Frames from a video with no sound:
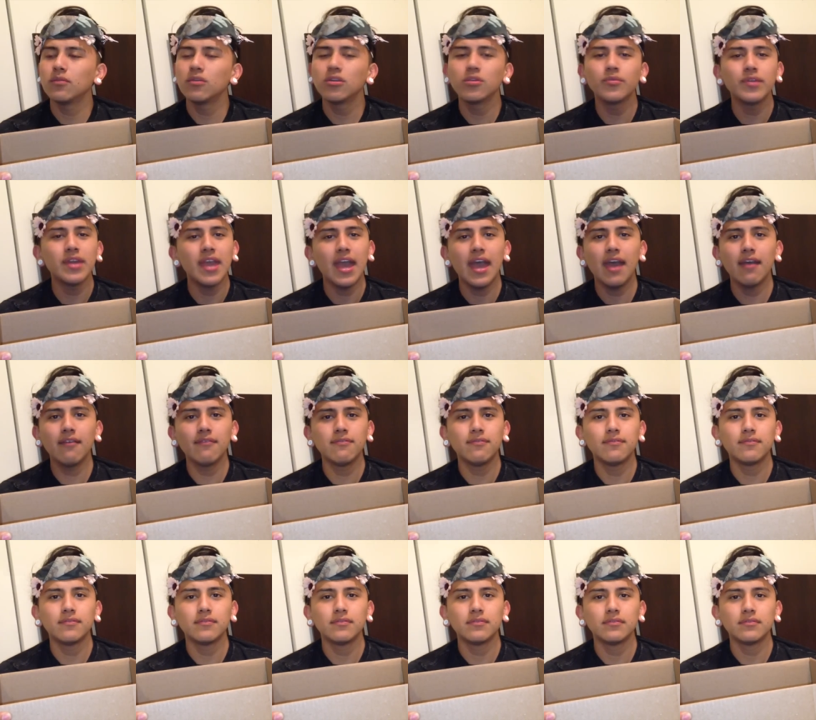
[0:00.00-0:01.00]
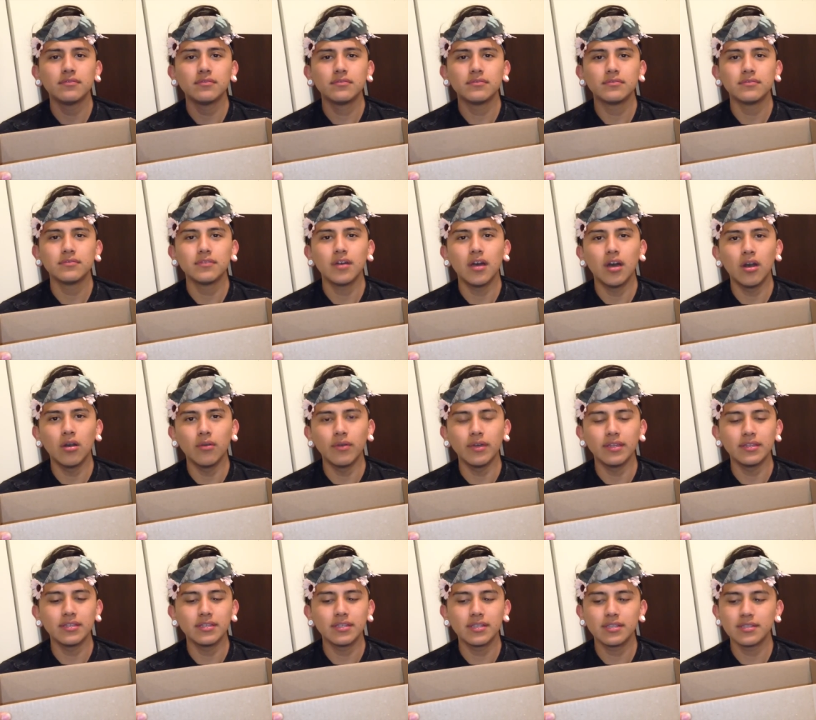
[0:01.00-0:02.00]
What do we have? Oh
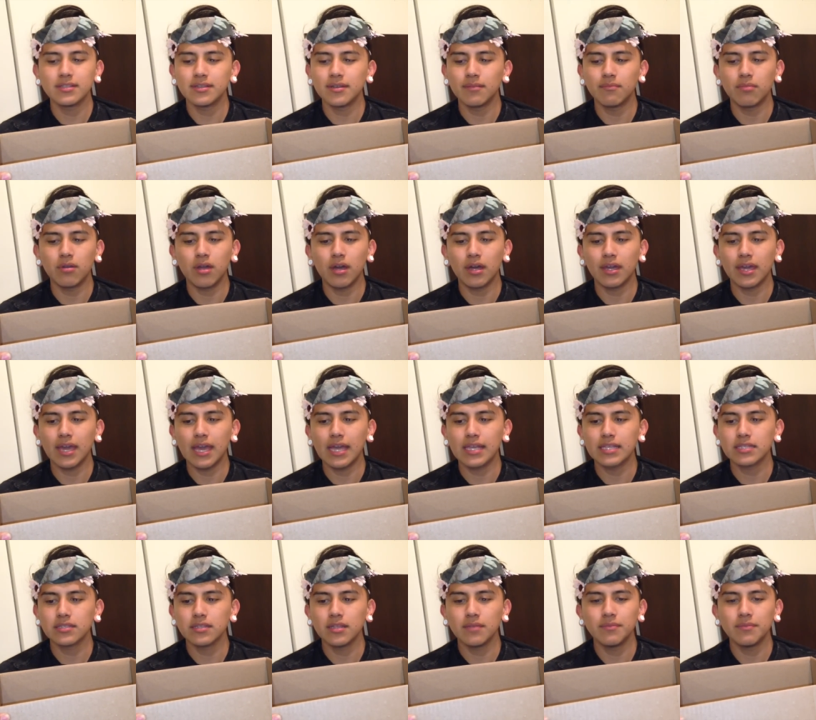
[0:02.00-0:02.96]
wait, this isn't a broadcast.